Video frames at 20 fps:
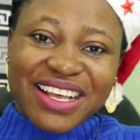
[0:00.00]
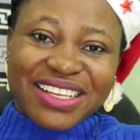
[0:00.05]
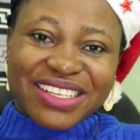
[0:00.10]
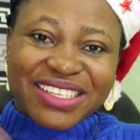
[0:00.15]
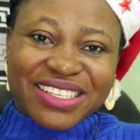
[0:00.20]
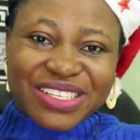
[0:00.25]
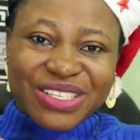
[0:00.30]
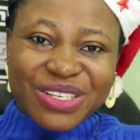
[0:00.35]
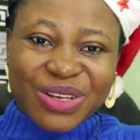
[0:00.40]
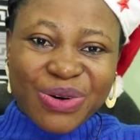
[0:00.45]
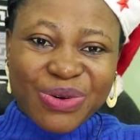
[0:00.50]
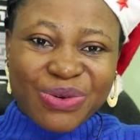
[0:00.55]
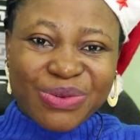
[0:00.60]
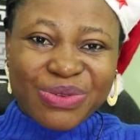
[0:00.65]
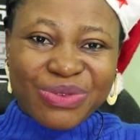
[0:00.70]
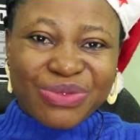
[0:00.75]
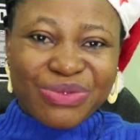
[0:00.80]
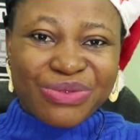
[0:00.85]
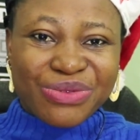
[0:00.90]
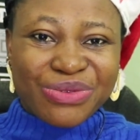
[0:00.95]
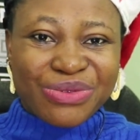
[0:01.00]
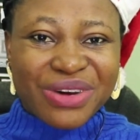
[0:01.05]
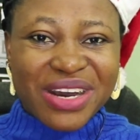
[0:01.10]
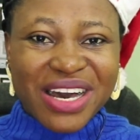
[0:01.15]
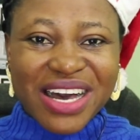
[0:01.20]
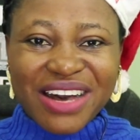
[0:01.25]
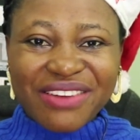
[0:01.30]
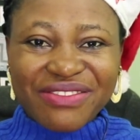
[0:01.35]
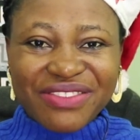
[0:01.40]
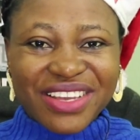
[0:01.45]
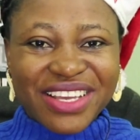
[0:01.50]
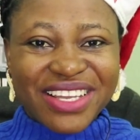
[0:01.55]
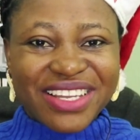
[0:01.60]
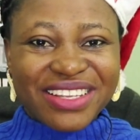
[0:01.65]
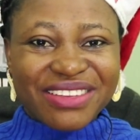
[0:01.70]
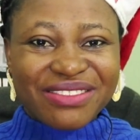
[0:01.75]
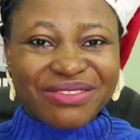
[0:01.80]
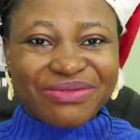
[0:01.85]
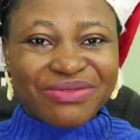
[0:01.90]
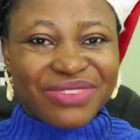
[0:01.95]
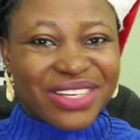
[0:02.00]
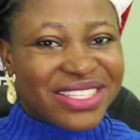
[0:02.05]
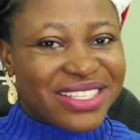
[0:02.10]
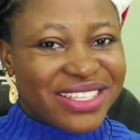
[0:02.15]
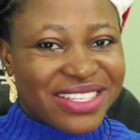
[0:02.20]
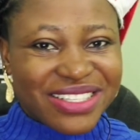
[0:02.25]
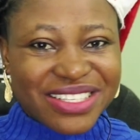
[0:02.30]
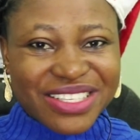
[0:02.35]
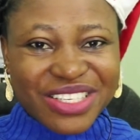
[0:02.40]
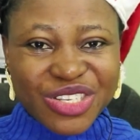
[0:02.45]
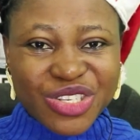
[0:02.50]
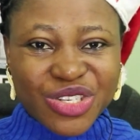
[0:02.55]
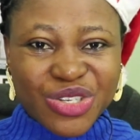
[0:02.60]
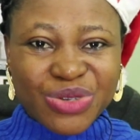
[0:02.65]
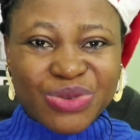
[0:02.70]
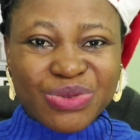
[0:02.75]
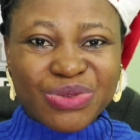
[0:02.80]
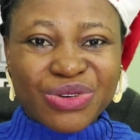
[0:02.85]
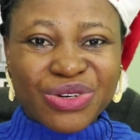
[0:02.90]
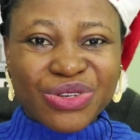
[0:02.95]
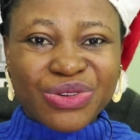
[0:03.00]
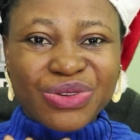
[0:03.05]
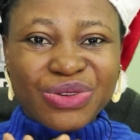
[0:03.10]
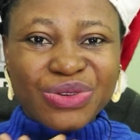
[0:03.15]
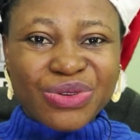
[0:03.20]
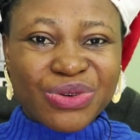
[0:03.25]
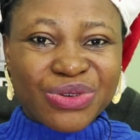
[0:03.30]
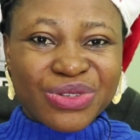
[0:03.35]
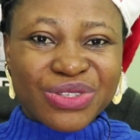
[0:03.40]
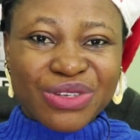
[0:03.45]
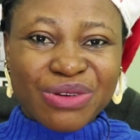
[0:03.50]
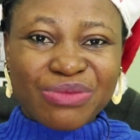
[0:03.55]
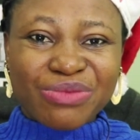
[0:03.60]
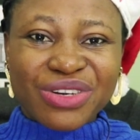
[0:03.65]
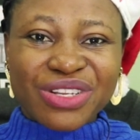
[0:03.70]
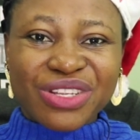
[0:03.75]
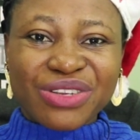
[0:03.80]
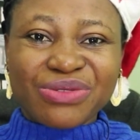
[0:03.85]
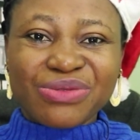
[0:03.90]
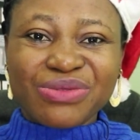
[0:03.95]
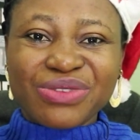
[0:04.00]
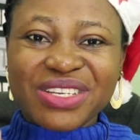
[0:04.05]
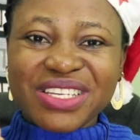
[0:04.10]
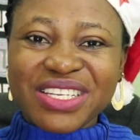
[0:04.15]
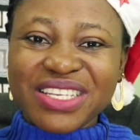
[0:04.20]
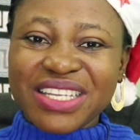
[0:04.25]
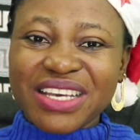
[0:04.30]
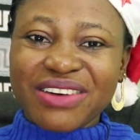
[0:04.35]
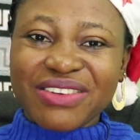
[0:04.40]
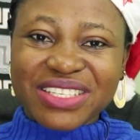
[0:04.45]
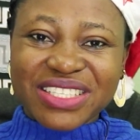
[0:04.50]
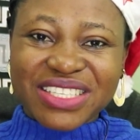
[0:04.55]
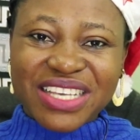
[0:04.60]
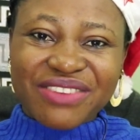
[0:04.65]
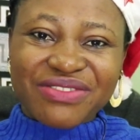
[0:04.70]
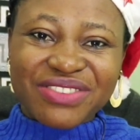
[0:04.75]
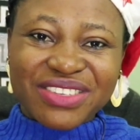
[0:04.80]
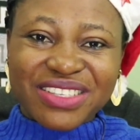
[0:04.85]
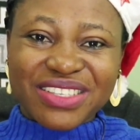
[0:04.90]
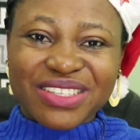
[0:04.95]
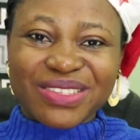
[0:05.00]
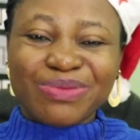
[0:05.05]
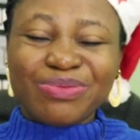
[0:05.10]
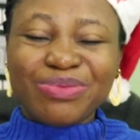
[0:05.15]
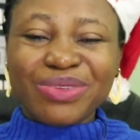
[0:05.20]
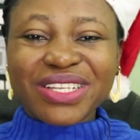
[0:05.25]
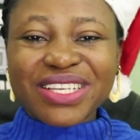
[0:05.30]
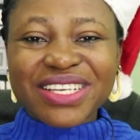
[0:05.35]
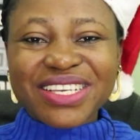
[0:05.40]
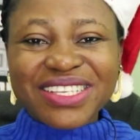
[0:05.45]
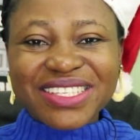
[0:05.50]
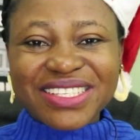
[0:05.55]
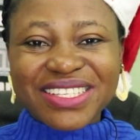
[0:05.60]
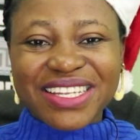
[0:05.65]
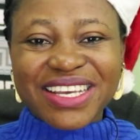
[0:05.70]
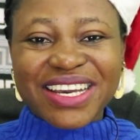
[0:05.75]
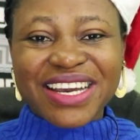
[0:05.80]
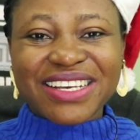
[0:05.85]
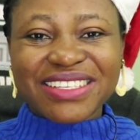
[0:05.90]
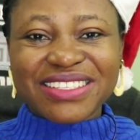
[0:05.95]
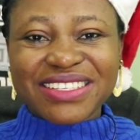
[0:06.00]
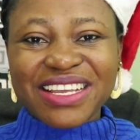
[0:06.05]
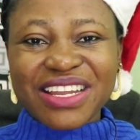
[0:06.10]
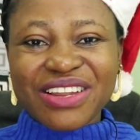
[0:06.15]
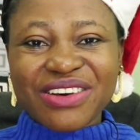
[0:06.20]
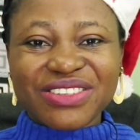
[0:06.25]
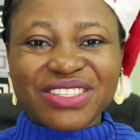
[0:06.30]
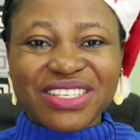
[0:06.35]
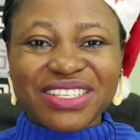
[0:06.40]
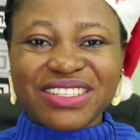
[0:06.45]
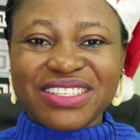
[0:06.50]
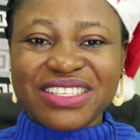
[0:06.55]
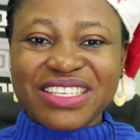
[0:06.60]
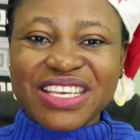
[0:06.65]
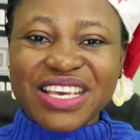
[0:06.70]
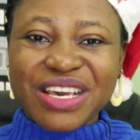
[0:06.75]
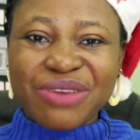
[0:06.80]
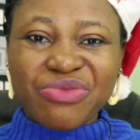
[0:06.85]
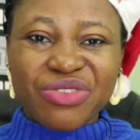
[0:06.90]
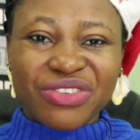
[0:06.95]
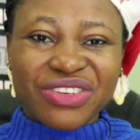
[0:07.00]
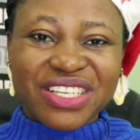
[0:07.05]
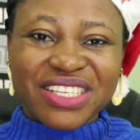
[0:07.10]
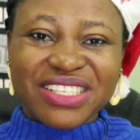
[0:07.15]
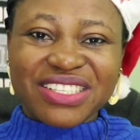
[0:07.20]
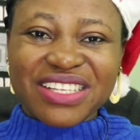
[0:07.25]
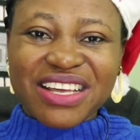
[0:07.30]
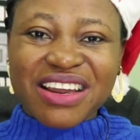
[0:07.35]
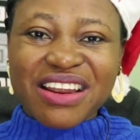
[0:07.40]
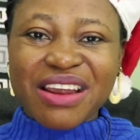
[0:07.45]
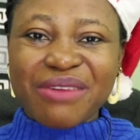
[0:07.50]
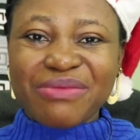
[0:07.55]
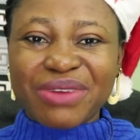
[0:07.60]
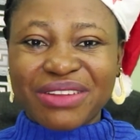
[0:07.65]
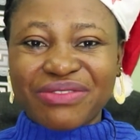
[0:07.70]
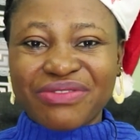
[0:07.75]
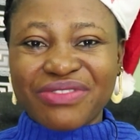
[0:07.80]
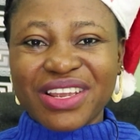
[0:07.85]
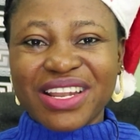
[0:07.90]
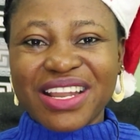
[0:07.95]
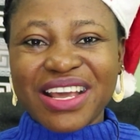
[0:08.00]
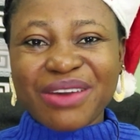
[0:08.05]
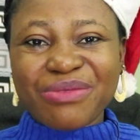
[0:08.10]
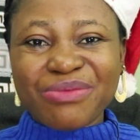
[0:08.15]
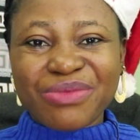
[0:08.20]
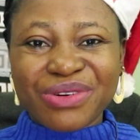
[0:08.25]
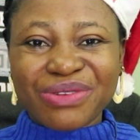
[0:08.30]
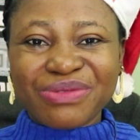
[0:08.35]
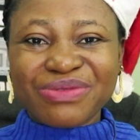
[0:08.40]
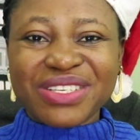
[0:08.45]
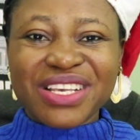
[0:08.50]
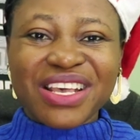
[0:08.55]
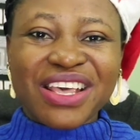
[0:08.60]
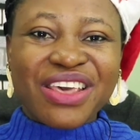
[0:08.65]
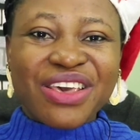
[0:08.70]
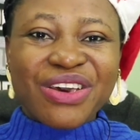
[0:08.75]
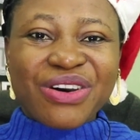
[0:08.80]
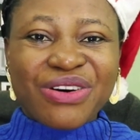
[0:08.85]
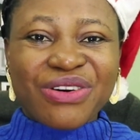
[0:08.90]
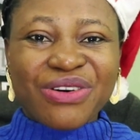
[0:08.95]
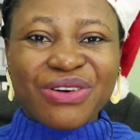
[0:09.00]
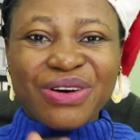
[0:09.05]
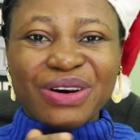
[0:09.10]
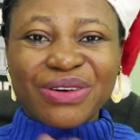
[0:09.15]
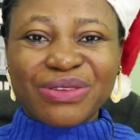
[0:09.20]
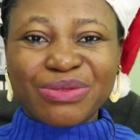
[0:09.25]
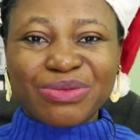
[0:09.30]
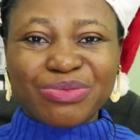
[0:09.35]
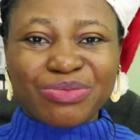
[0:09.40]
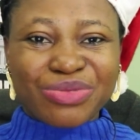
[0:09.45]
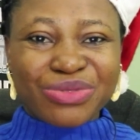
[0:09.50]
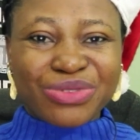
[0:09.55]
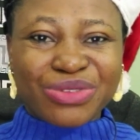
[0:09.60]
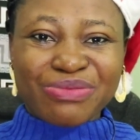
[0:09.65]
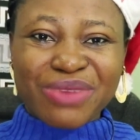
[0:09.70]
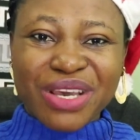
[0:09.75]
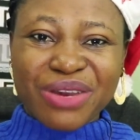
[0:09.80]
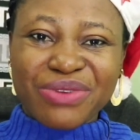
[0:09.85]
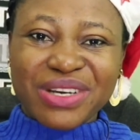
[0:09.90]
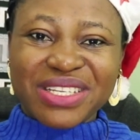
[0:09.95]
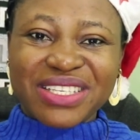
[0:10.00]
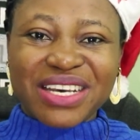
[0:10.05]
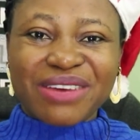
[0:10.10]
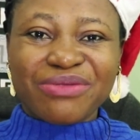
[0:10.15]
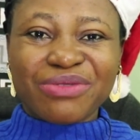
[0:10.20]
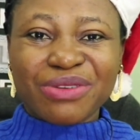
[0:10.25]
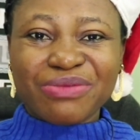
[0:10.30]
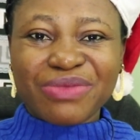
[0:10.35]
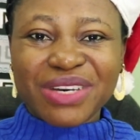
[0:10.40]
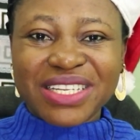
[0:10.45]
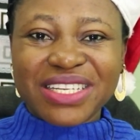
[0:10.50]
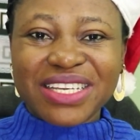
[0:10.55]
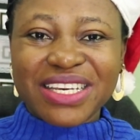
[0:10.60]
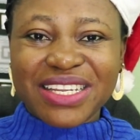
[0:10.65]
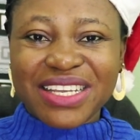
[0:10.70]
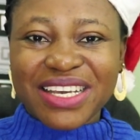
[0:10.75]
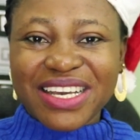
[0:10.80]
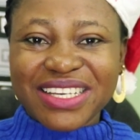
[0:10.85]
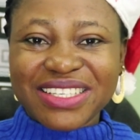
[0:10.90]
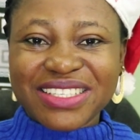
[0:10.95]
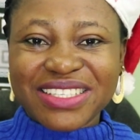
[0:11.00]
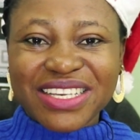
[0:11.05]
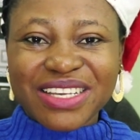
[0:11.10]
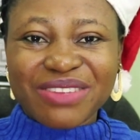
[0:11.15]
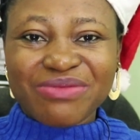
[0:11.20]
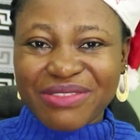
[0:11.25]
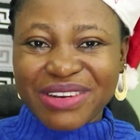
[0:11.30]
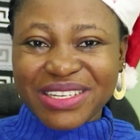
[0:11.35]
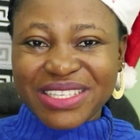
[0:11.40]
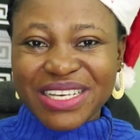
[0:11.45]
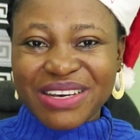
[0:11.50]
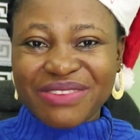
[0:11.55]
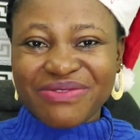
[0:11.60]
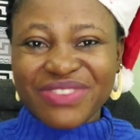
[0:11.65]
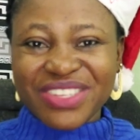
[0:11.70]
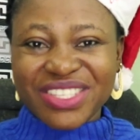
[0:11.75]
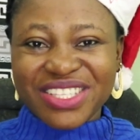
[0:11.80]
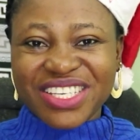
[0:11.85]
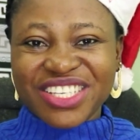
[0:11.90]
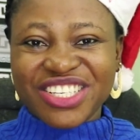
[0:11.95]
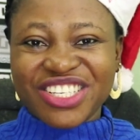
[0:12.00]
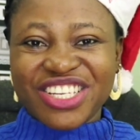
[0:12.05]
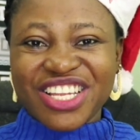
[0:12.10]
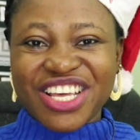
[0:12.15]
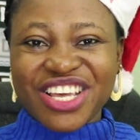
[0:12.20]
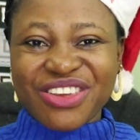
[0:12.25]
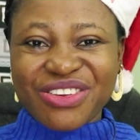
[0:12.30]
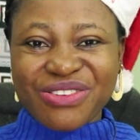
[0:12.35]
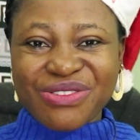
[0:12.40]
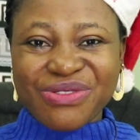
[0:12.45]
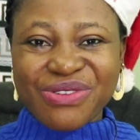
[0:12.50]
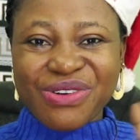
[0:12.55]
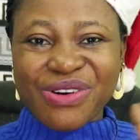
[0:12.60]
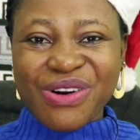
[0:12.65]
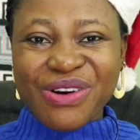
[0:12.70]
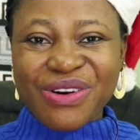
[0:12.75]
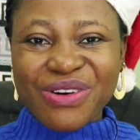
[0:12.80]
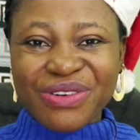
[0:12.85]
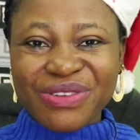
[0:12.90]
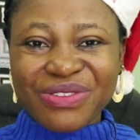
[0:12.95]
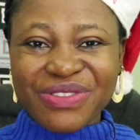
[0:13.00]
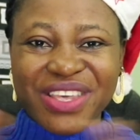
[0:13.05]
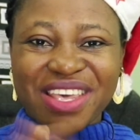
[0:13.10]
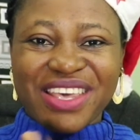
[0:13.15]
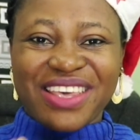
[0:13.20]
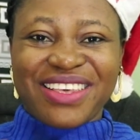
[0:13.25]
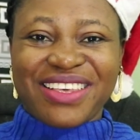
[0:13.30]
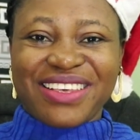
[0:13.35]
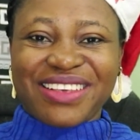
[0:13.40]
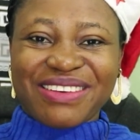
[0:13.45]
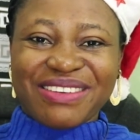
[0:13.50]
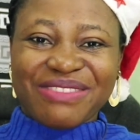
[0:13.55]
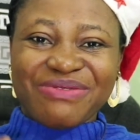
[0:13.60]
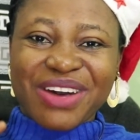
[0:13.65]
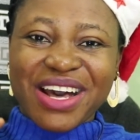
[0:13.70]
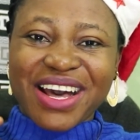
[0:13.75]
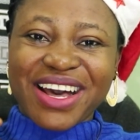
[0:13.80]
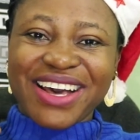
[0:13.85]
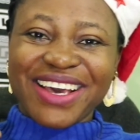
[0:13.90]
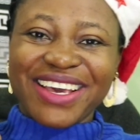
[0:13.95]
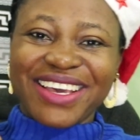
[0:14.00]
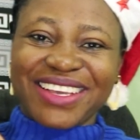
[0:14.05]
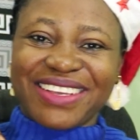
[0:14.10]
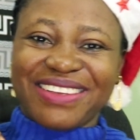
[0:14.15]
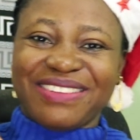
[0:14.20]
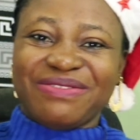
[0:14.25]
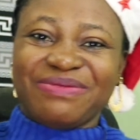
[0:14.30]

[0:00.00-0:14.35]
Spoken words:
So if you have any fertility issue or you know somebody who needs our services, please, they can send us a DM on Instagram at Fertile Moms, or I'll put my WhatsApp number there. They can send WhatsApp message. Thank you all. Bye.